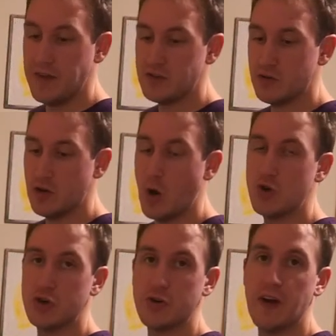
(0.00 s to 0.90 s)
These are
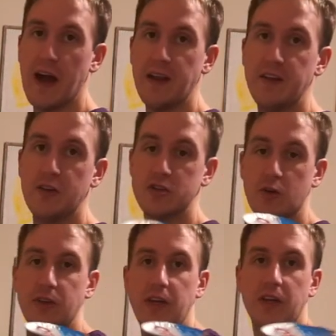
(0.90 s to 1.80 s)
no sugar added. There's
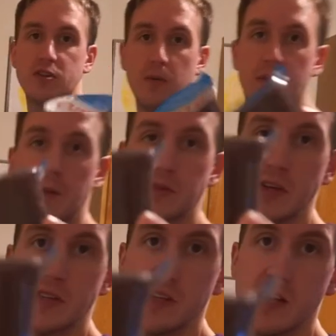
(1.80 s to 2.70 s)
only, so open it up so you can see